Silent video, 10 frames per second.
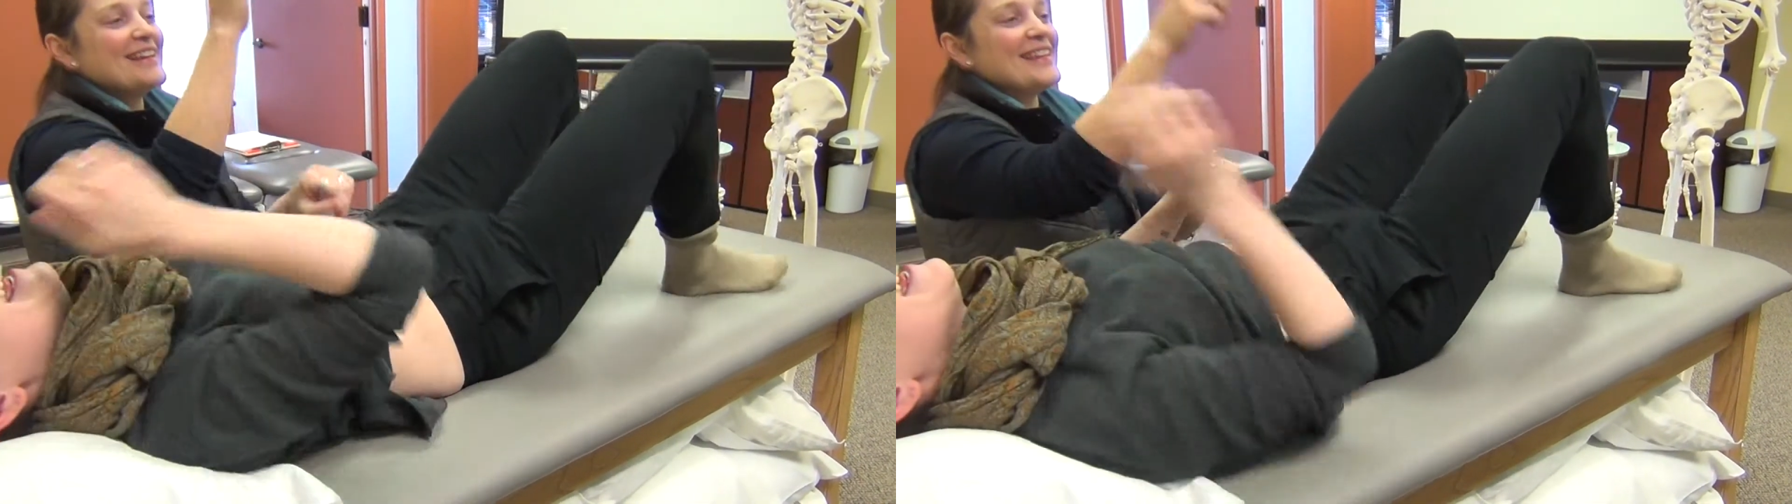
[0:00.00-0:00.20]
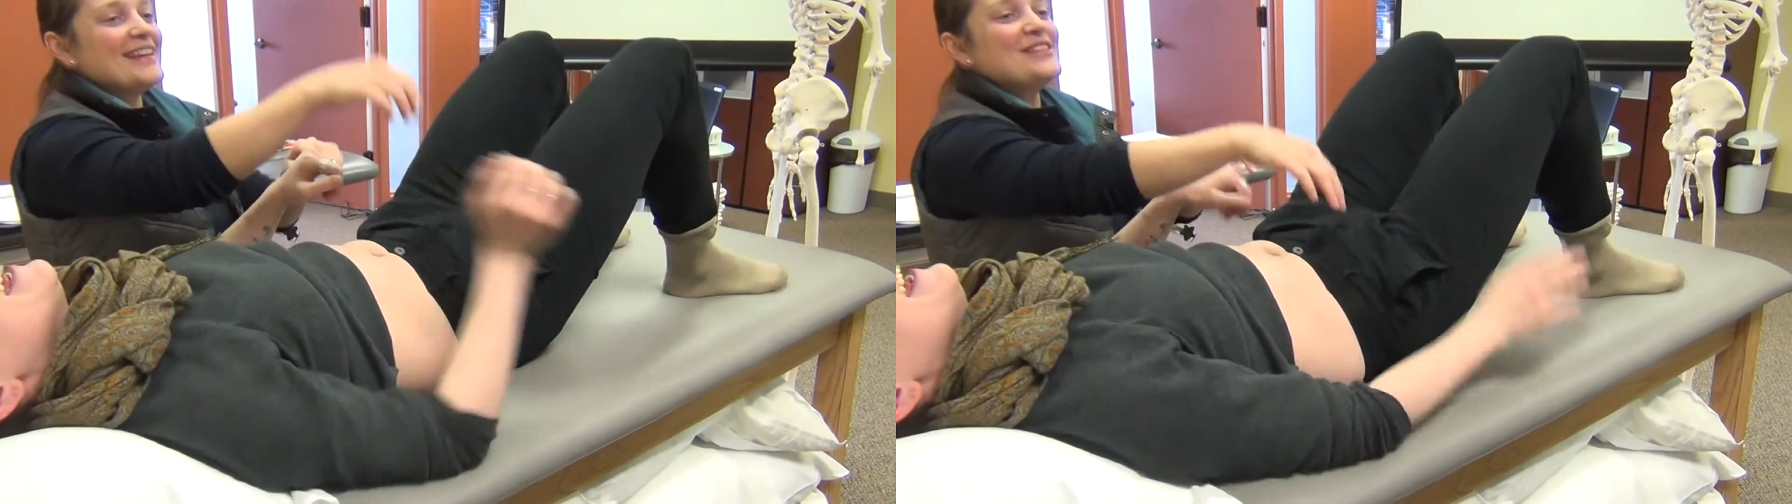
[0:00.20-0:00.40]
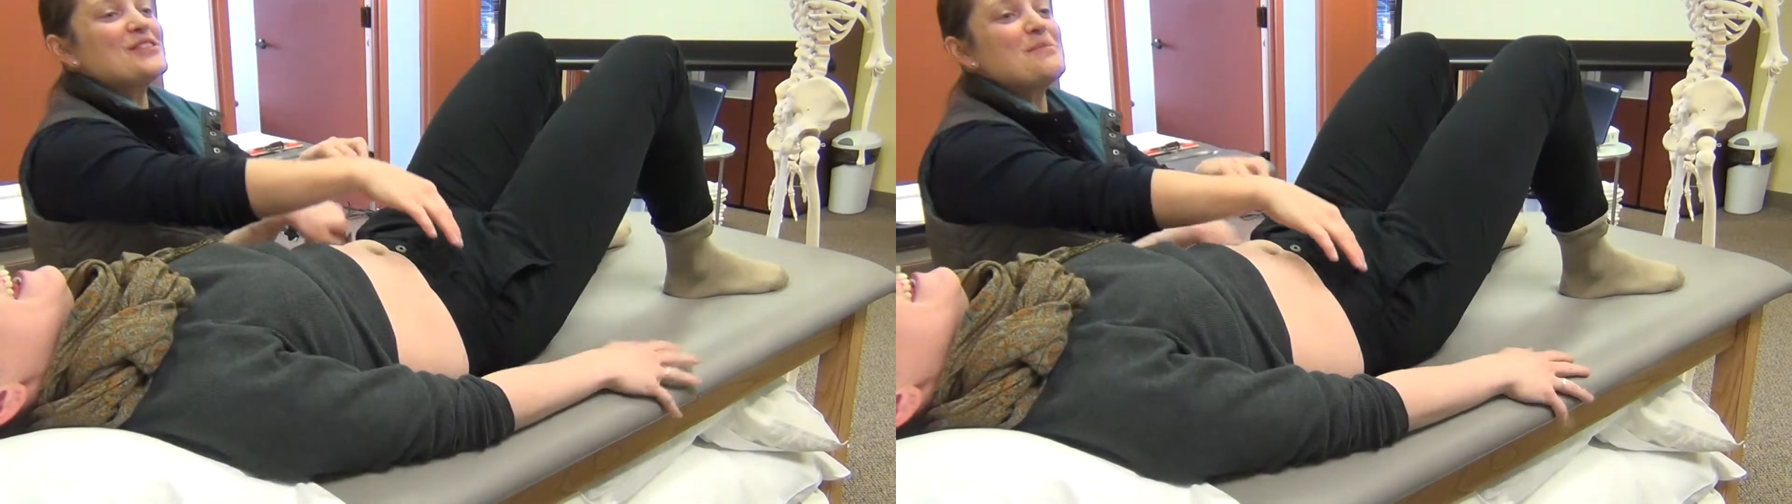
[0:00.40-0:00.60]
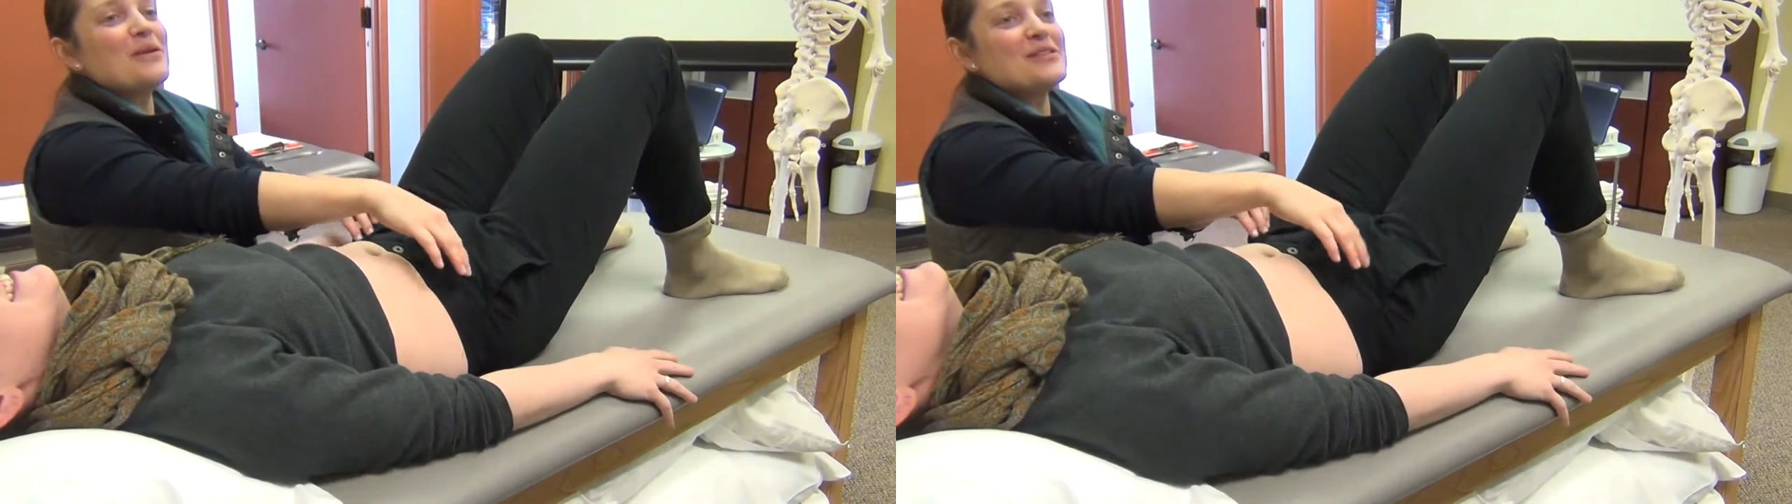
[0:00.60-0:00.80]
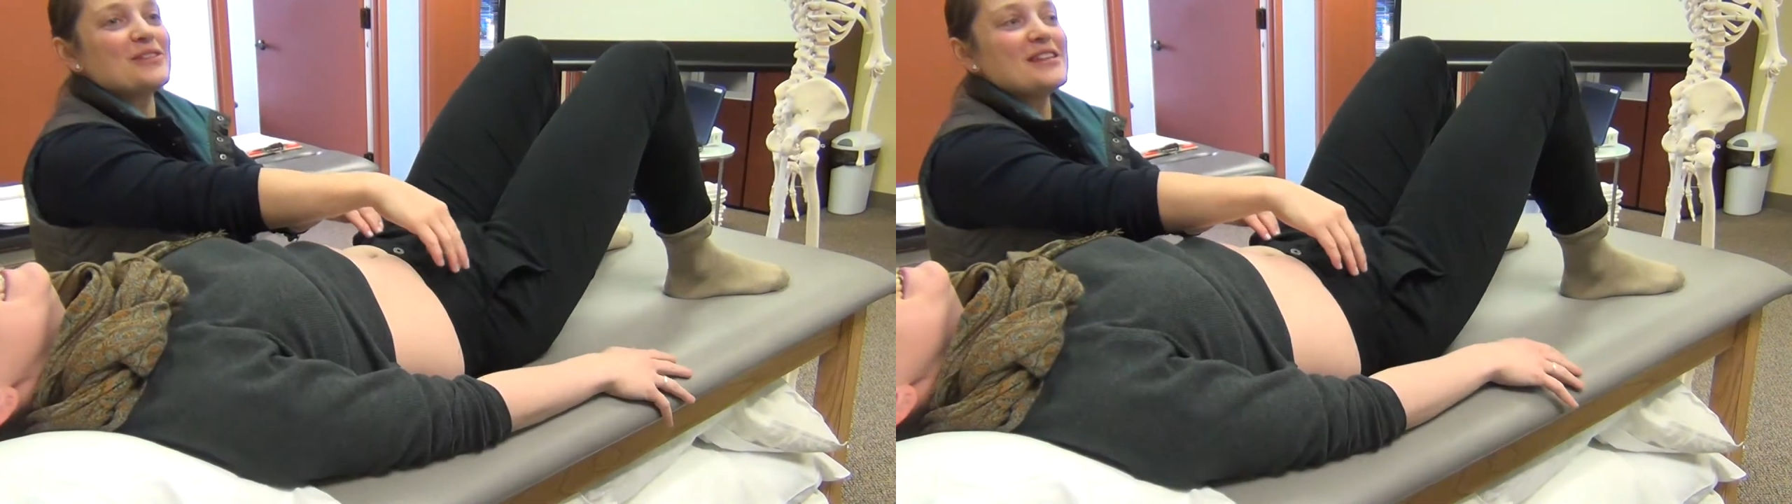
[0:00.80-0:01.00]
these are
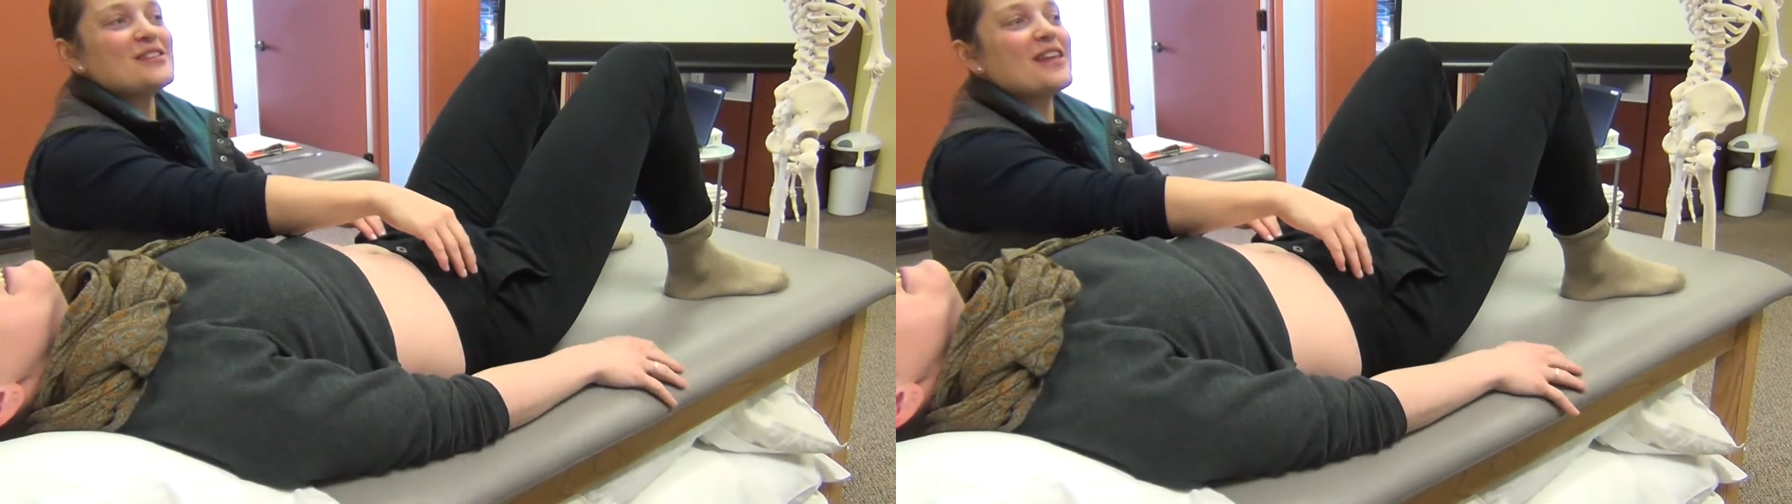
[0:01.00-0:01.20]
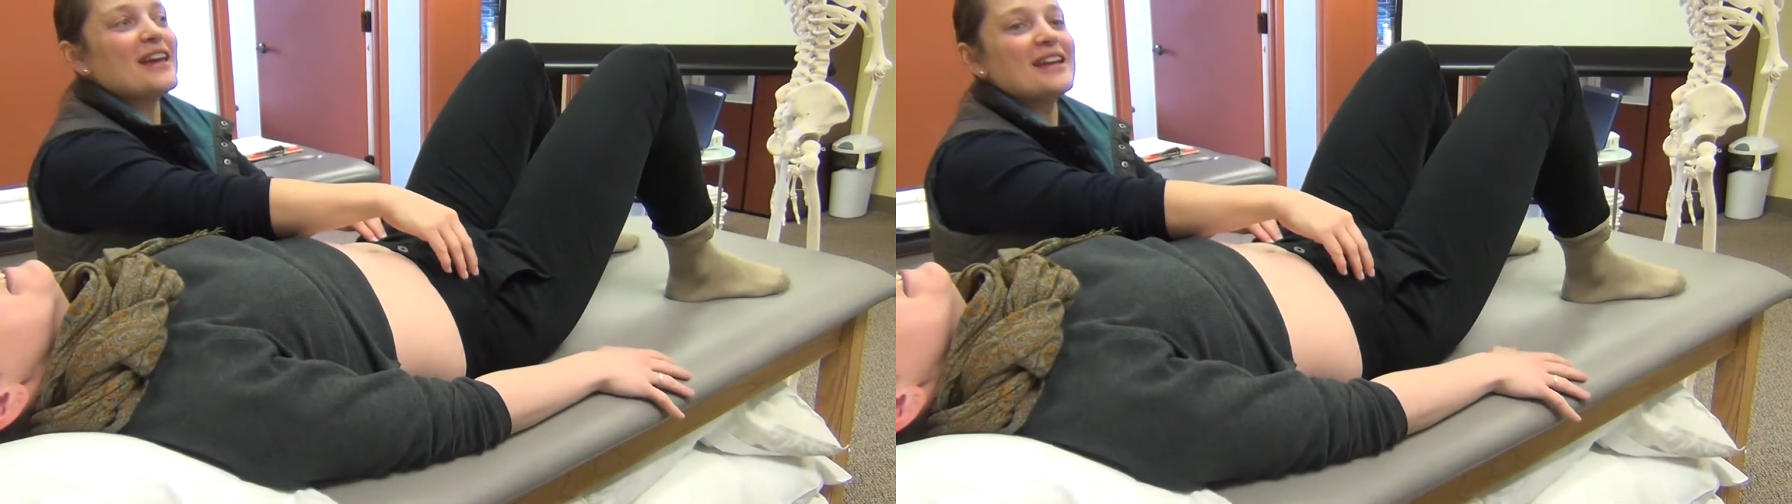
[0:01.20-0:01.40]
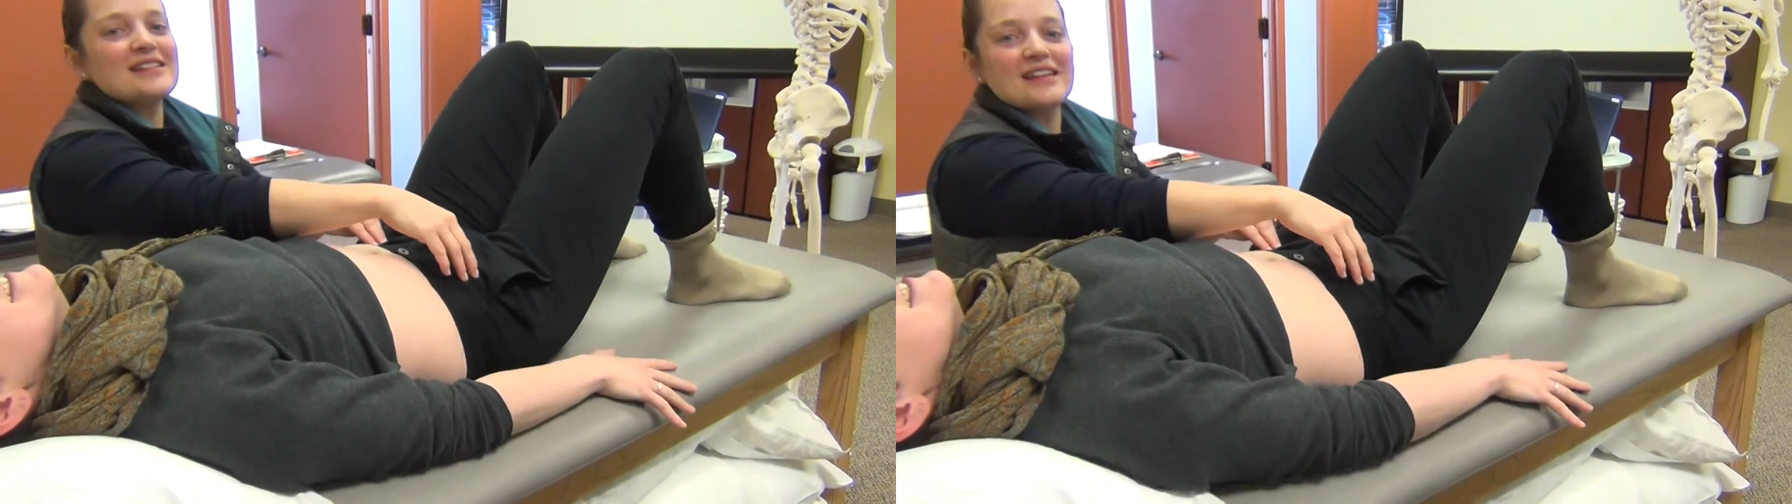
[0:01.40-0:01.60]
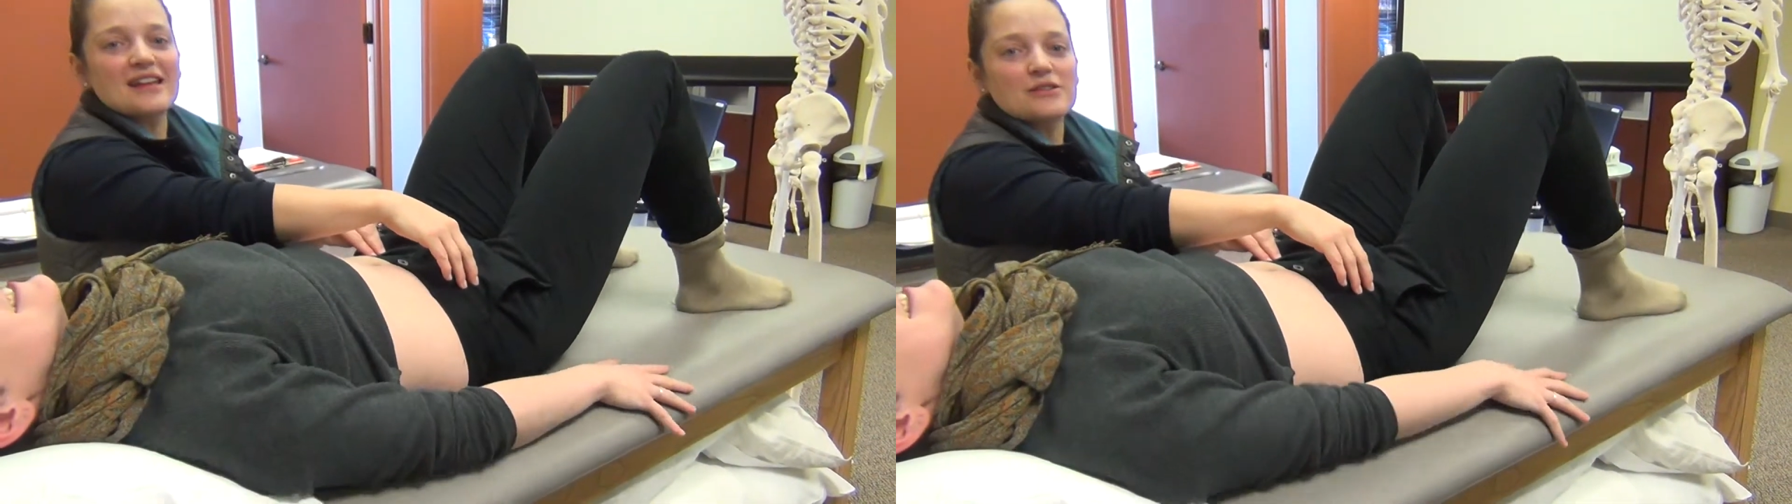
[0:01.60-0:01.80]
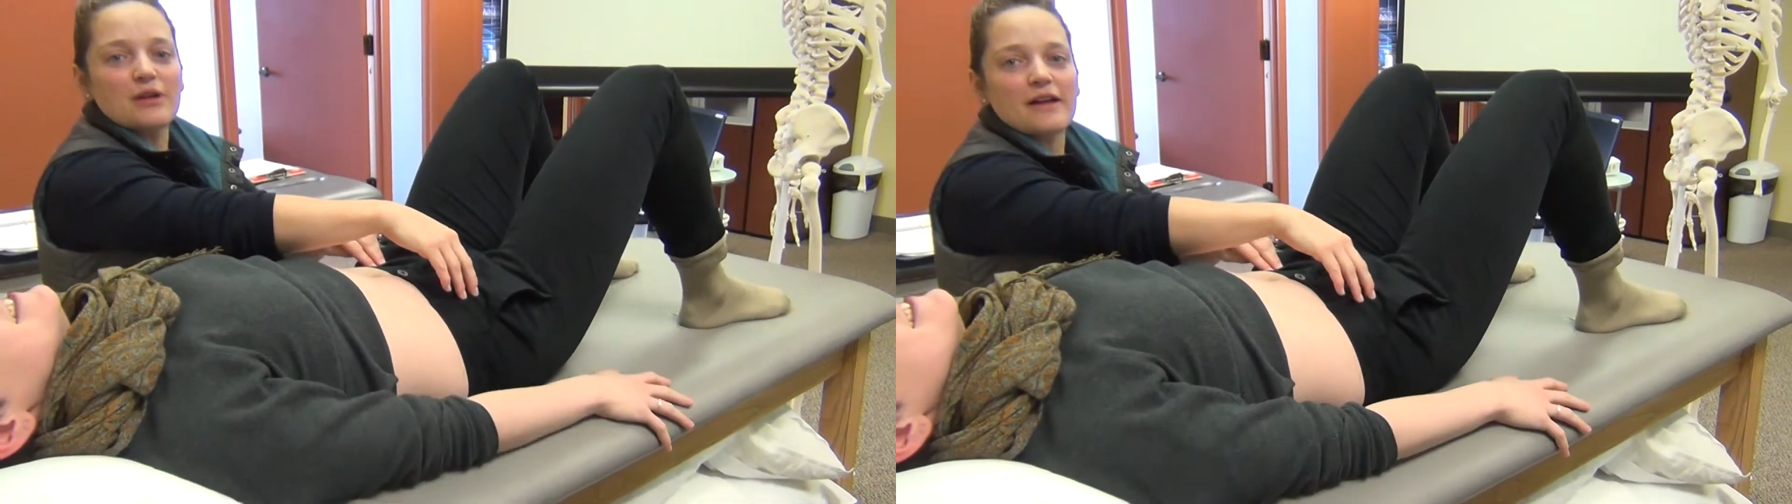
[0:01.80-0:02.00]
the
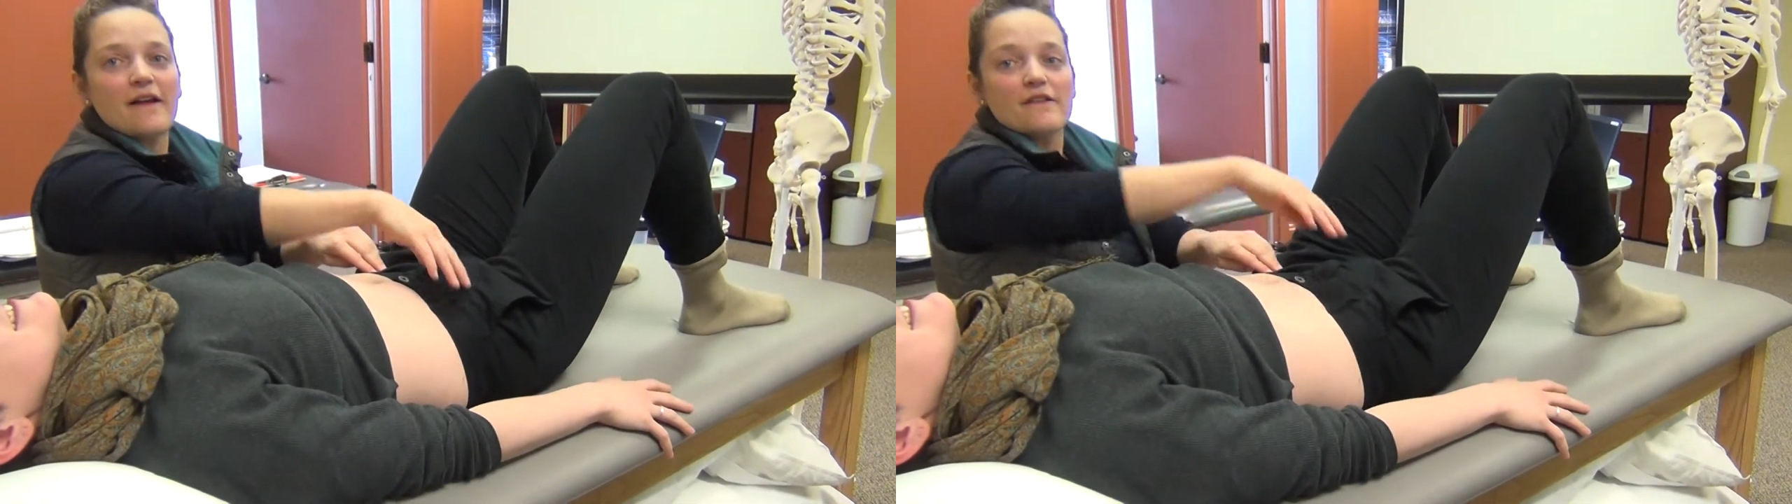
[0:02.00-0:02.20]
ASIS, right?